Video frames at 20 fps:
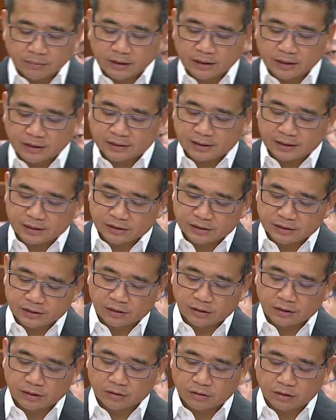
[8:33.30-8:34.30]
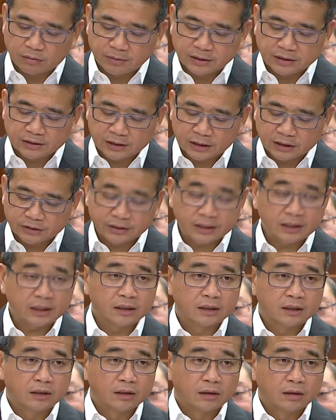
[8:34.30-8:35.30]
may be assessed on a compensatory
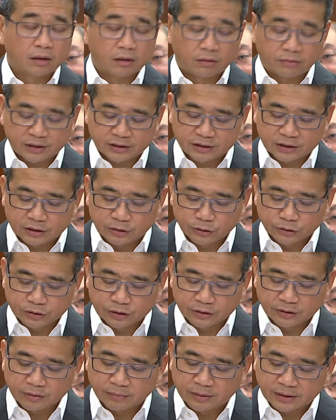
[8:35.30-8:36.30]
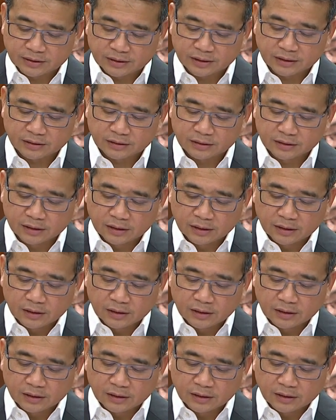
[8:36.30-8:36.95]
or restitutionary basis